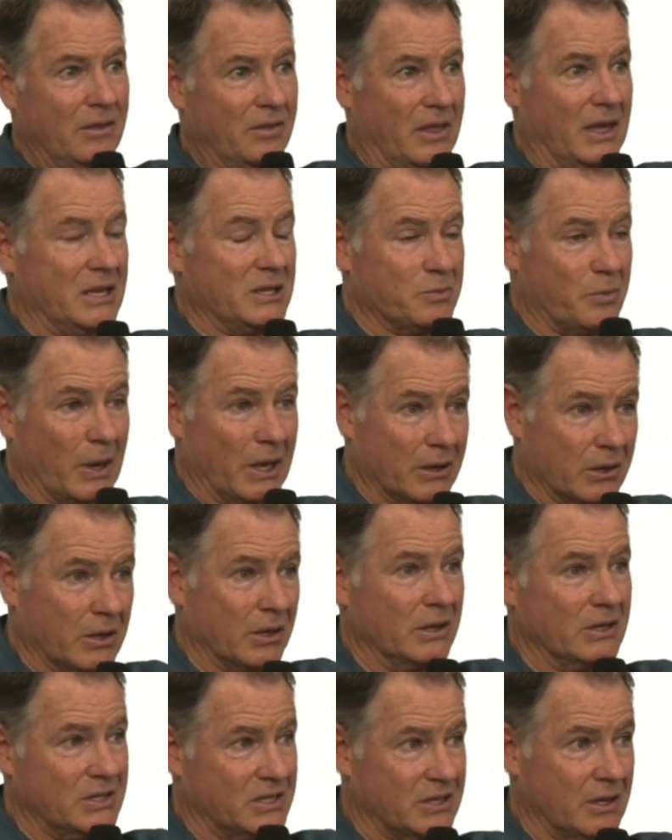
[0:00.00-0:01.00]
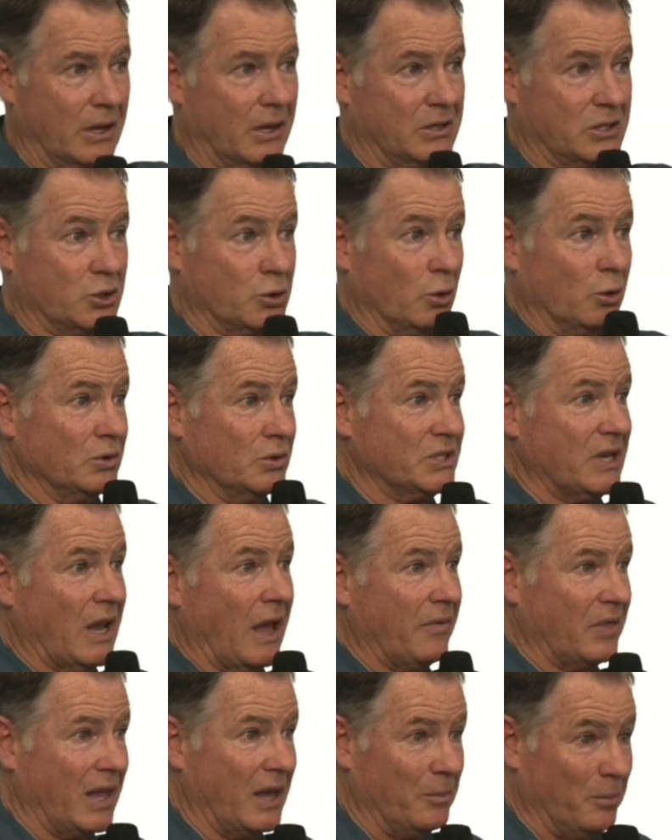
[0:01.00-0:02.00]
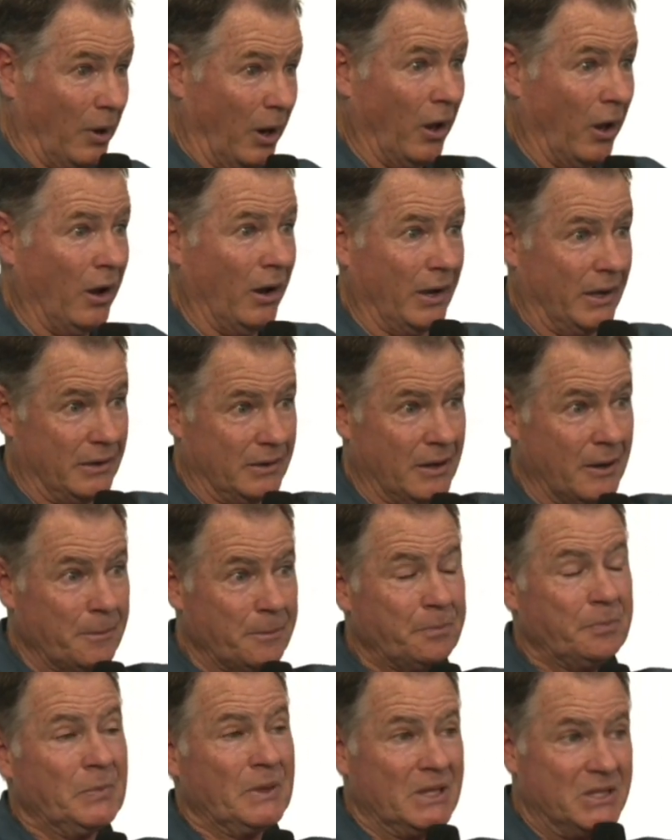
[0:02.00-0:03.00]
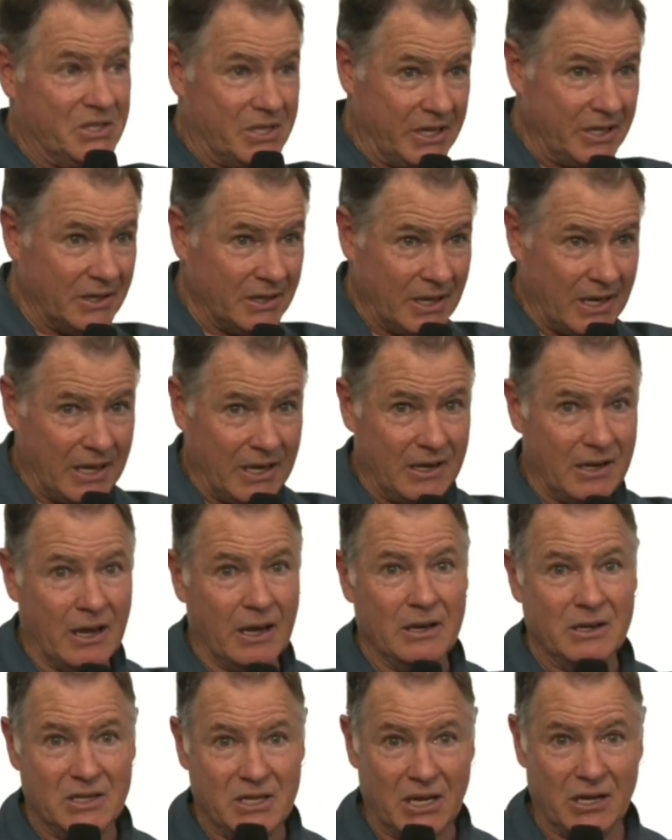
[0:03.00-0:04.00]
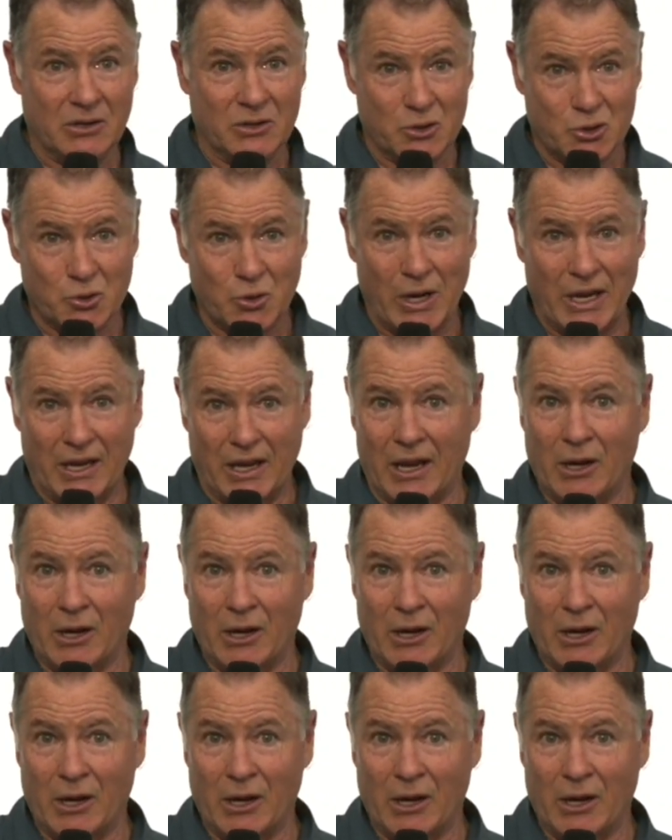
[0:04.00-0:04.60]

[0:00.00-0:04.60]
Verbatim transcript: things, but Saul sat there blind, didn't eat, didn't drink.